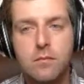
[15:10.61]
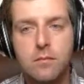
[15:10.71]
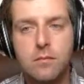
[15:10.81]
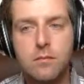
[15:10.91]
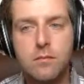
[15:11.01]

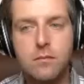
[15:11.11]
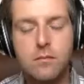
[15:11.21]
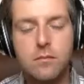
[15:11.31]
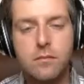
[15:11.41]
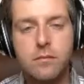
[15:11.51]

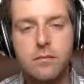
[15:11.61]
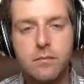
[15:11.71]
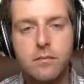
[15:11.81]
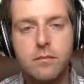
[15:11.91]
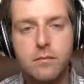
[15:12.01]

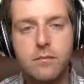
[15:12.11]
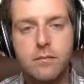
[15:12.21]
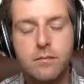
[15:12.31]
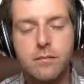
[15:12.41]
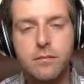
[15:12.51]

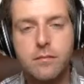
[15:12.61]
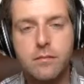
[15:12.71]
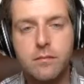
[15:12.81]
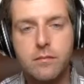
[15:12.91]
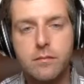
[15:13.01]

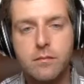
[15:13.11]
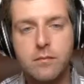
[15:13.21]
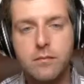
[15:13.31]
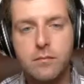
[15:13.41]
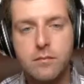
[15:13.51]

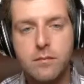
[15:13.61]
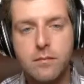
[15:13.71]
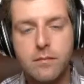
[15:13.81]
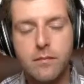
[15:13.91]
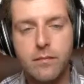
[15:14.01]

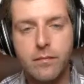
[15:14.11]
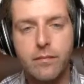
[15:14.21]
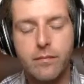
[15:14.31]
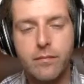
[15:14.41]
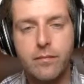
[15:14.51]

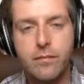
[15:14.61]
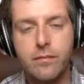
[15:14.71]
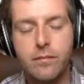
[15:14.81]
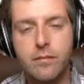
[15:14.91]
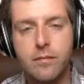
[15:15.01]

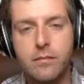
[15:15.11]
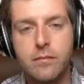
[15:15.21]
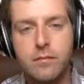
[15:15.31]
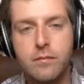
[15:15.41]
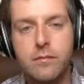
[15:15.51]

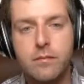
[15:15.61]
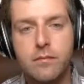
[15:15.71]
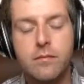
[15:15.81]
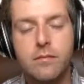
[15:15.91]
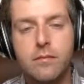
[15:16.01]

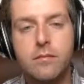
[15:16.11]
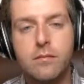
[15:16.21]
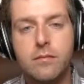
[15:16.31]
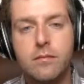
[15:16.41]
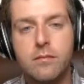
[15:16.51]

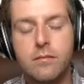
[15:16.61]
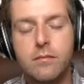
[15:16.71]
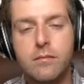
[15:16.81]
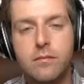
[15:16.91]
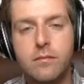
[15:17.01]

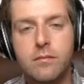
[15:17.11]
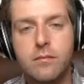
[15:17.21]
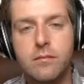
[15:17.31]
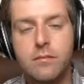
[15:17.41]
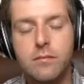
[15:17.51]

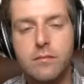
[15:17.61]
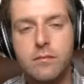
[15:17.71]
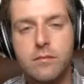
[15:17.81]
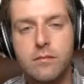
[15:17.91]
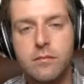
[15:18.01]

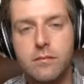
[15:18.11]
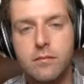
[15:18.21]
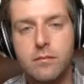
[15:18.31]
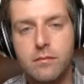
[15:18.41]
No words are spoken by the person on screen.